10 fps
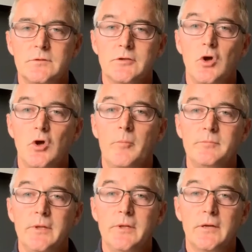stopped,
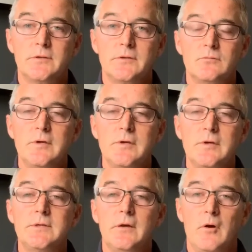be that
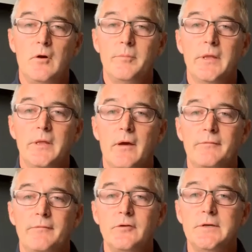retail or be that
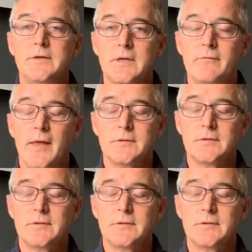a fundraising event